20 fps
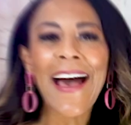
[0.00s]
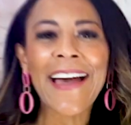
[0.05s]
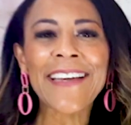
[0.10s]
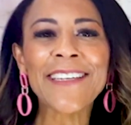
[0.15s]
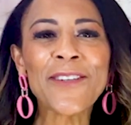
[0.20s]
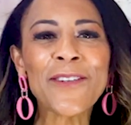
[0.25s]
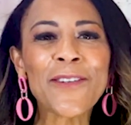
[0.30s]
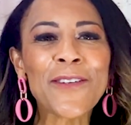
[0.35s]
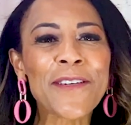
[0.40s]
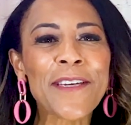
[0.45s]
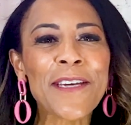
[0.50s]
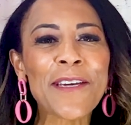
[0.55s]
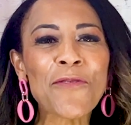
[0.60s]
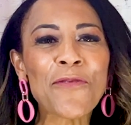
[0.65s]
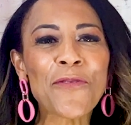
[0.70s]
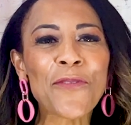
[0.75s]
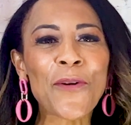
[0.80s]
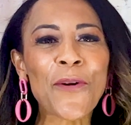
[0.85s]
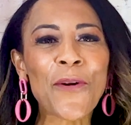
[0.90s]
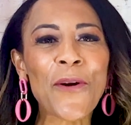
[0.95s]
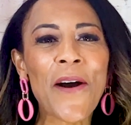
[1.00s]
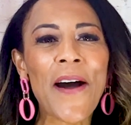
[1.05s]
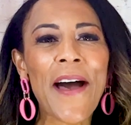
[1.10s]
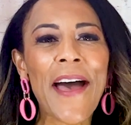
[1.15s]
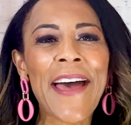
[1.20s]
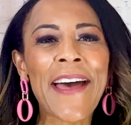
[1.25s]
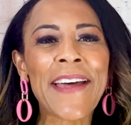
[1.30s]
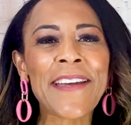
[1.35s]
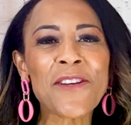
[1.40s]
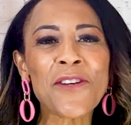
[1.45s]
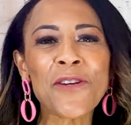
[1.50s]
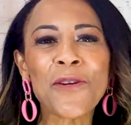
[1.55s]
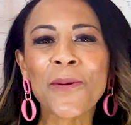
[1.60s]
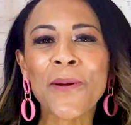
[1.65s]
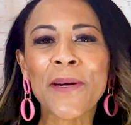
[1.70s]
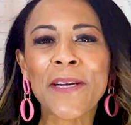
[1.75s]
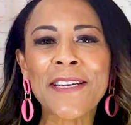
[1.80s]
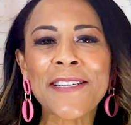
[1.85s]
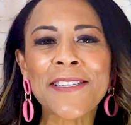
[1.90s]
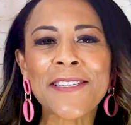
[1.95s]
Are you looking for a new
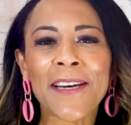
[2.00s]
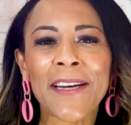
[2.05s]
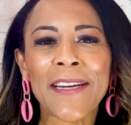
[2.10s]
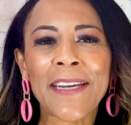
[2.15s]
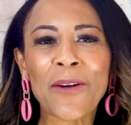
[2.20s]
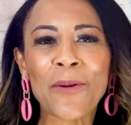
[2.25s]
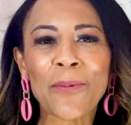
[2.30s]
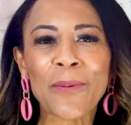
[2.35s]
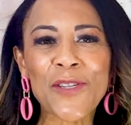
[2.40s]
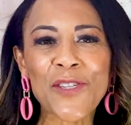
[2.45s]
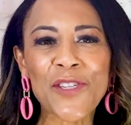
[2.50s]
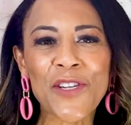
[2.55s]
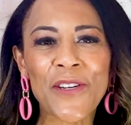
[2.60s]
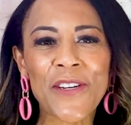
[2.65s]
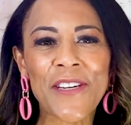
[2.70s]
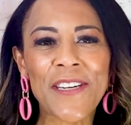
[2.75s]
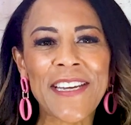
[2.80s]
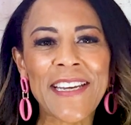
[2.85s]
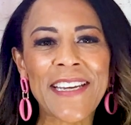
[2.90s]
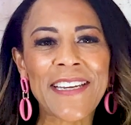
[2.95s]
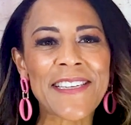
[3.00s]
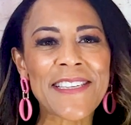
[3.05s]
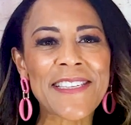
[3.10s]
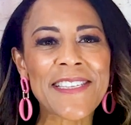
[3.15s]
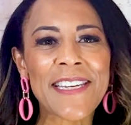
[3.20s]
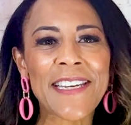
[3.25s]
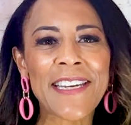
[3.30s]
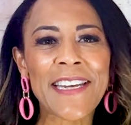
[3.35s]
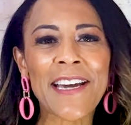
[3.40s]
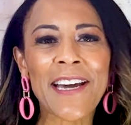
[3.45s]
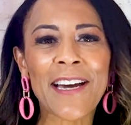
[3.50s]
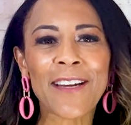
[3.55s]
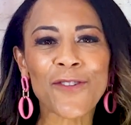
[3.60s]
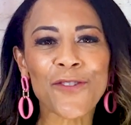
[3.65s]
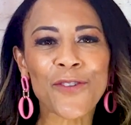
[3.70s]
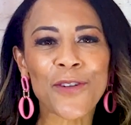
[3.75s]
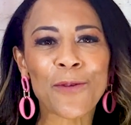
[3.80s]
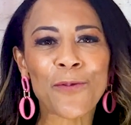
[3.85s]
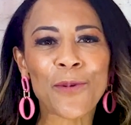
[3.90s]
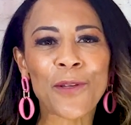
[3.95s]
and exciting opportunity in a scenic
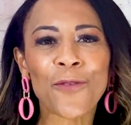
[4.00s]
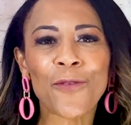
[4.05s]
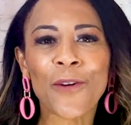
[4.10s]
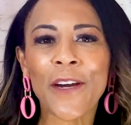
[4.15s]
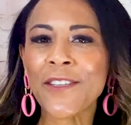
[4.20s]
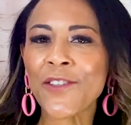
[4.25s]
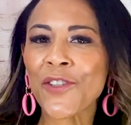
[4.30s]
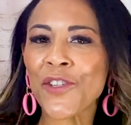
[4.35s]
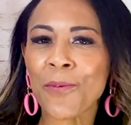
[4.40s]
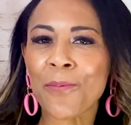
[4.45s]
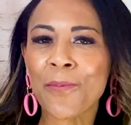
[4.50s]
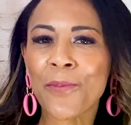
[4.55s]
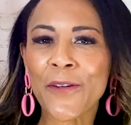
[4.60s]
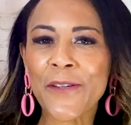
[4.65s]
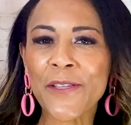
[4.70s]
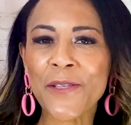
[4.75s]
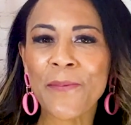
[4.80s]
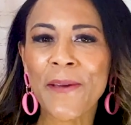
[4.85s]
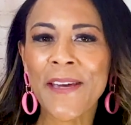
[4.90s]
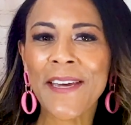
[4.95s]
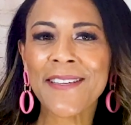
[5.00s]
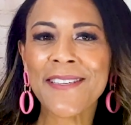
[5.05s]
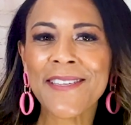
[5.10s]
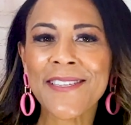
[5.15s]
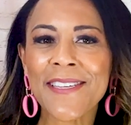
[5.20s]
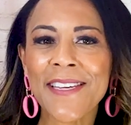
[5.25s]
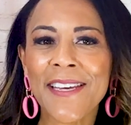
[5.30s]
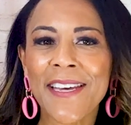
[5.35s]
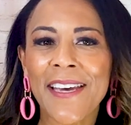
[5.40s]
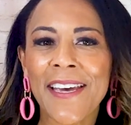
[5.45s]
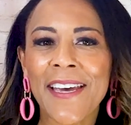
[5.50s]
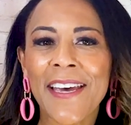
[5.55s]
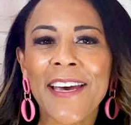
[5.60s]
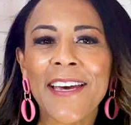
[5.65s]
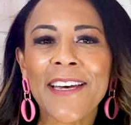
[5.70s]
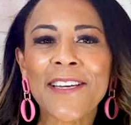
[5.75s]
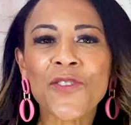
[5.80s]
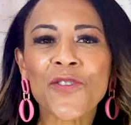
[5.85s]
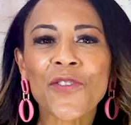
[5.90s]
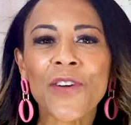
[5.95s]
country with great job prospects?
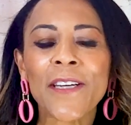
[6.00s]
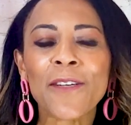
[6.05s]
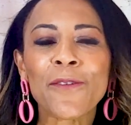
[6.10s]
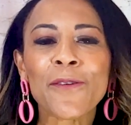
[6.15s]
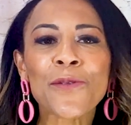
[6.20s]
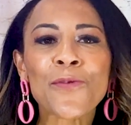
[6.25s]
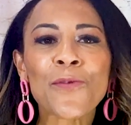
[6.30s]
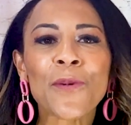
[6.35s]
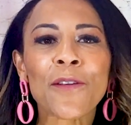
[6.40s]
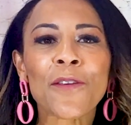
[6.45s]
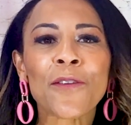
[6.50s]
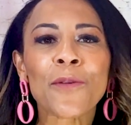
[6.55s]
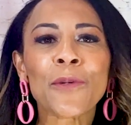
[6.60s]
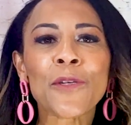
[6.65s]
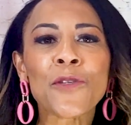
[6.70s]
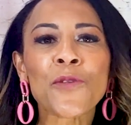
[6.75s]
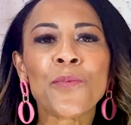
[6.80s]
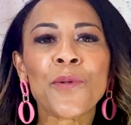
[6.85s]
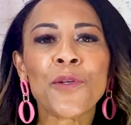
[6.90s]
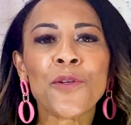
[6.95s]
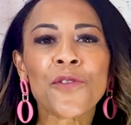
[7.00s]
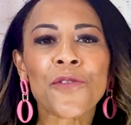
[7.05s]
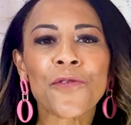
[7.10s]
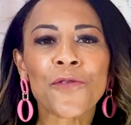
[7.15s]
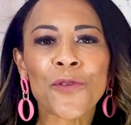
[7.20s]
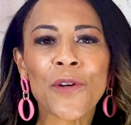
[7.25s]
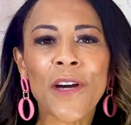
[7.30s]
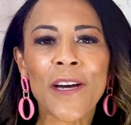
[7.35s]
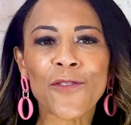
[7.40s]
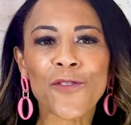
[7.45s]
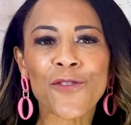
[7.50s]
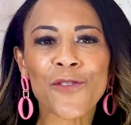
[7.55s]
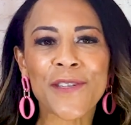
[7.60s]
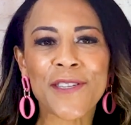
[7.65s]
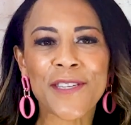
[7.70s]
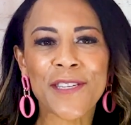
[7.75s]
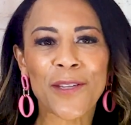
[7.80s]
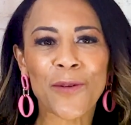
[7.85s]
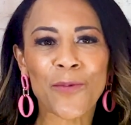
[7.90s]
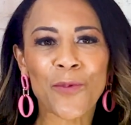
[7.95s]
Australia is one of the most beautiful countries
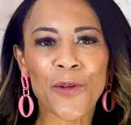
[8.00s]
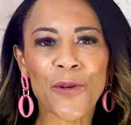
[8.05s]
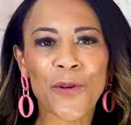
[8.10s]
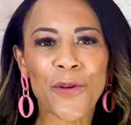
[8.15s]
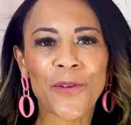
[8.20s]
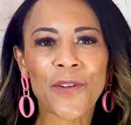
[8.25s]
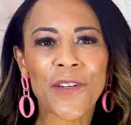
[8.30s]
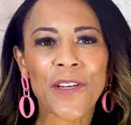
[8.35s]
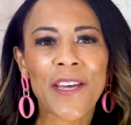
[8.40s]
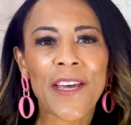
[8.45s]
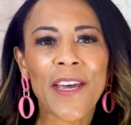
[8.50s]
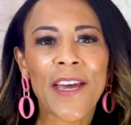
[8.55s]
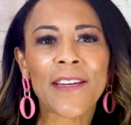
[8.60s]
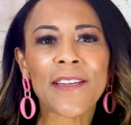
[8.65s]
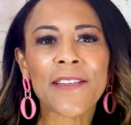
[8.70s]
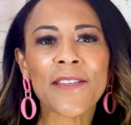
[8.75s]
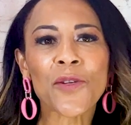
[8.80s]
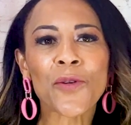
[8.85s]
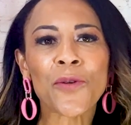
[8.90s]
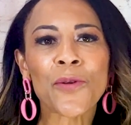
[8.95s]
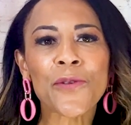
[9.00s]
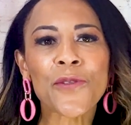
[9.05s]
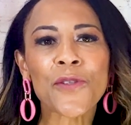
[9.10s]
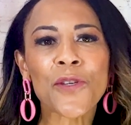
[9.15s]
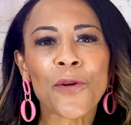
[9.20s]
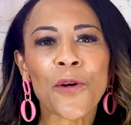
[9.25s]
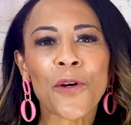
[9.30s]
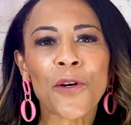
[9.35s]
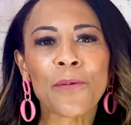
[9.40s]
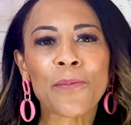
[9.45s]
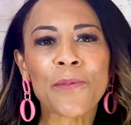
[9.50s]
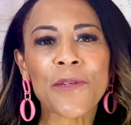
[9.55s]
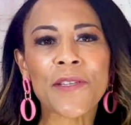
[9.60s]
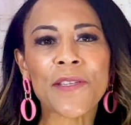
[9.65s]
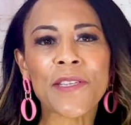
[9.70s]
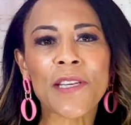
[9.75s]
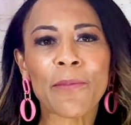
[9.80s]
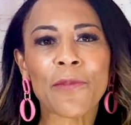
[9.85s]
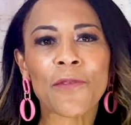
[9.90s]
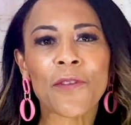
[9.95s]
in the world, and it's also home to
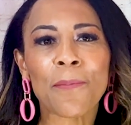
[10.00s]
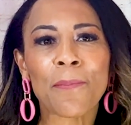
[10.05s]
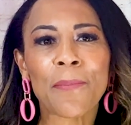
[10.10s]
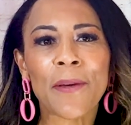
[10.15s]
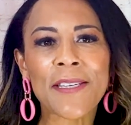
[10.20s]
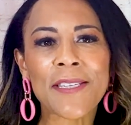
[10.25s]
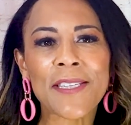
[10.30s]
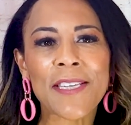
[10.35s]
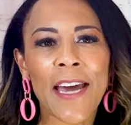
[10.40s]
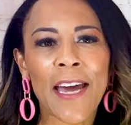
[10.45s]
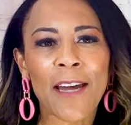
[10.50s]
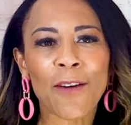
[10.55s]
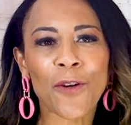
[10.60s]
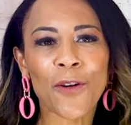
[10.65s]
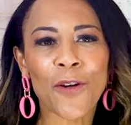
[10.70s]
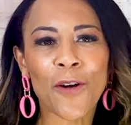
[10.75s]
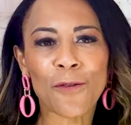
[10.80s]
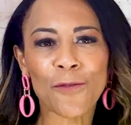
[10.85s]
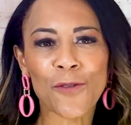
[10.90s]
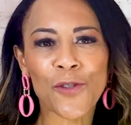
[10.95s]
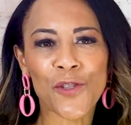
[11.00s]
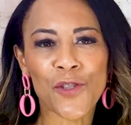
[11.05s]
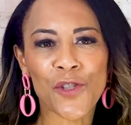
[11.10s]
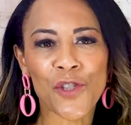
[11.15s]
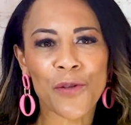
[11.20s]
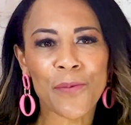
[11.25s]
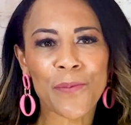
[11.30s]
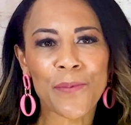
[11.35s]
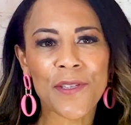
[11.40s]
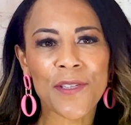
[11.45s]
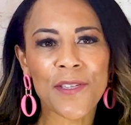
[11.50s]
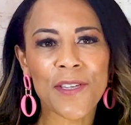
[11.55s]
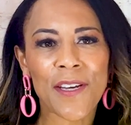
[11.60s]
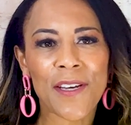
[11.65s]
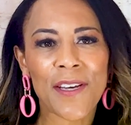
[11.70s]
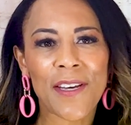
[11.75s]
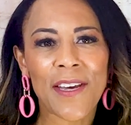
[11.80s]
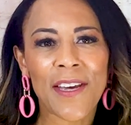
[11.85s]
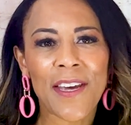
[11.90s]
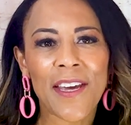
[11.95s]
some of the best agriculture jobs.
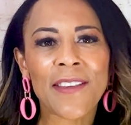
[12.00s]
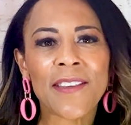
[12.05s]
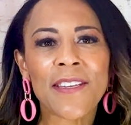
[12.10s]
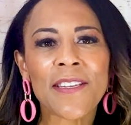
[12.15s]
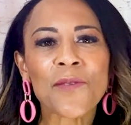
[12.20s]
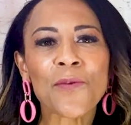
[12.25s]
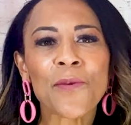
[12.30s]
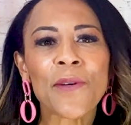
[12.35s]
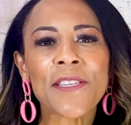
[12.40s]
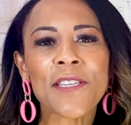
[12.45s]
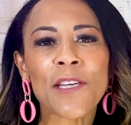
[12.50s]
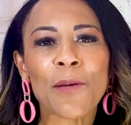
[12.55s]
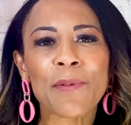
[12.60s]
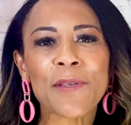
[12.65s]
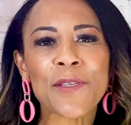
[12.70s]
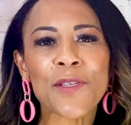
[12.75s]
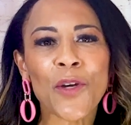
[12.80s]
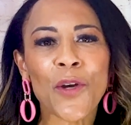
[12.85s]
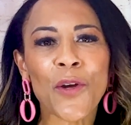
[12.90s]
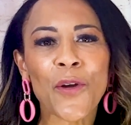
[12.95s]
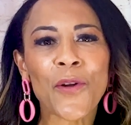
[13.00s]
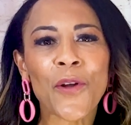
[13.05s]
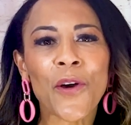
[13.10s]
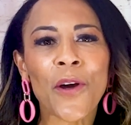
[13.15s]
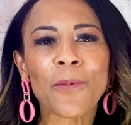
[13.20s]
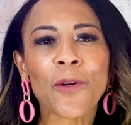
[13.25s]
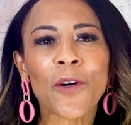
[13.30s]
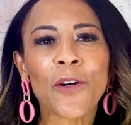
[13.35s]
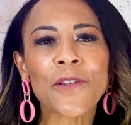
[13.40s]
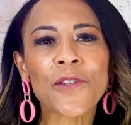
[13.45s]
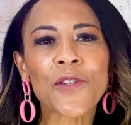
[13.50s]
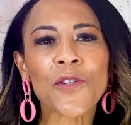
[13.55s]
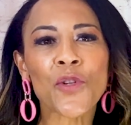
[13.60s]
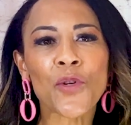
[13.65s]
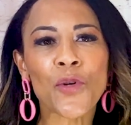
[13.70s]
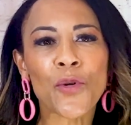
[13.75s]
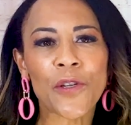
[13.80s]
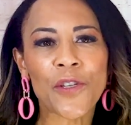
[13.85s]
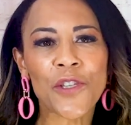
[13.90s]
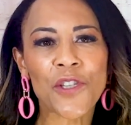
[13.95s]
In this week's episode, I'm going to
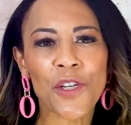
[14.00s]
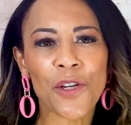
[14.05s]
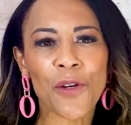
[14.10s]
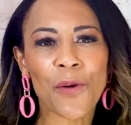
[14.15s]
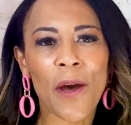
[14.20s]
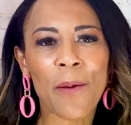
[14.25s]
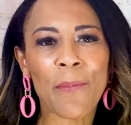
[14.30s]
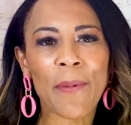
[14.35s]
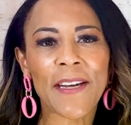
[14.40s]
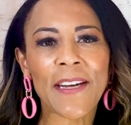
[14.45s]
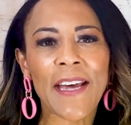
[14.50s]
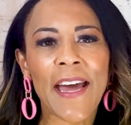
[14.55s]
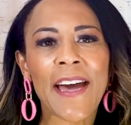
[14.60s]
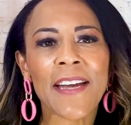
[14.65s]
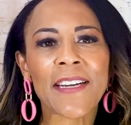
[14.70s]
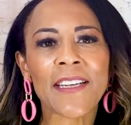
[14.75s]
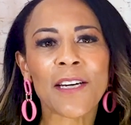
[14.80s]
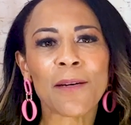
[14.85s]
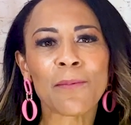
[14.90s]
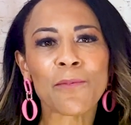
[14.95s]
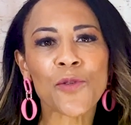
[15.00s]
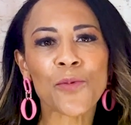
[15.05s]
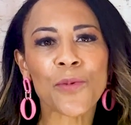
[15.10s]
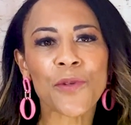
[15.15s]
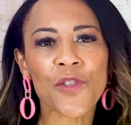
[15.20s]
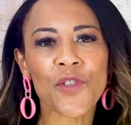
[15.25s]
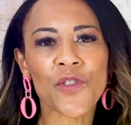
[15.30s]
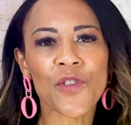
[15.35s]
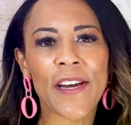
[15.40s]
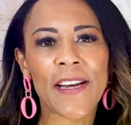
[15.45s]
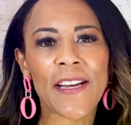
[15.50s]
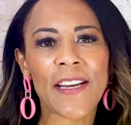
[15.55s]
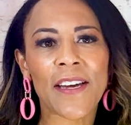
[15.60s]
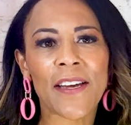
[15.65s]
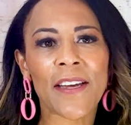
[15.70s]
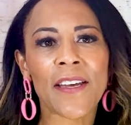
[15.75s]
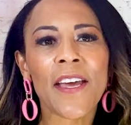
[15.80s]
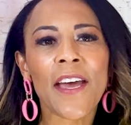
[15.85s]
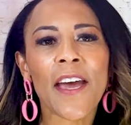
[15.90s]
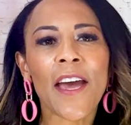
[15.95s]
talk to you about how to come to Australia
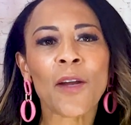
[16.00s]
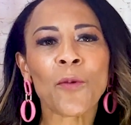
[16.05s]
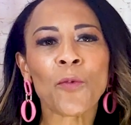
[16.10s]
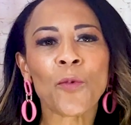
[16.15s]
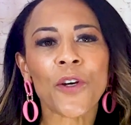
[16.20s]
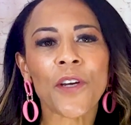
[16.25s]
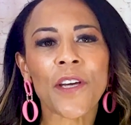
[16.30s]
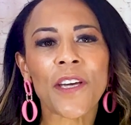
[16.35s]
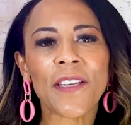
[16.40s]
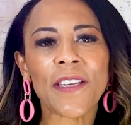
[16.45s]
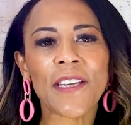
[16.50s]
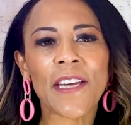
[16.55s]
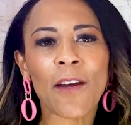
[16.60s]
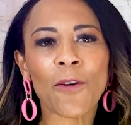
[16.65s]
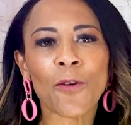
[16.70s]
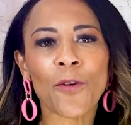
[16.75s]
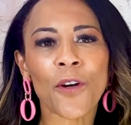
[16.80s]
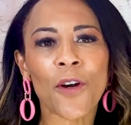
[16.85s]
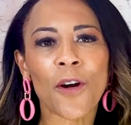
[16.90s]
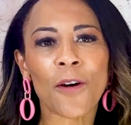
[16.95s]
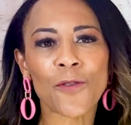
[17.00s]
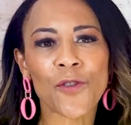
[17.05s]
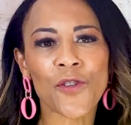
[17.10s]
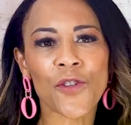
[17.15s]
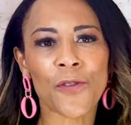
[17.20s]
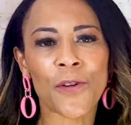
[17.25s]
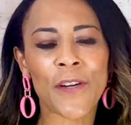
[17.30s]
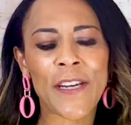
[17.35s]
and work in the agricultural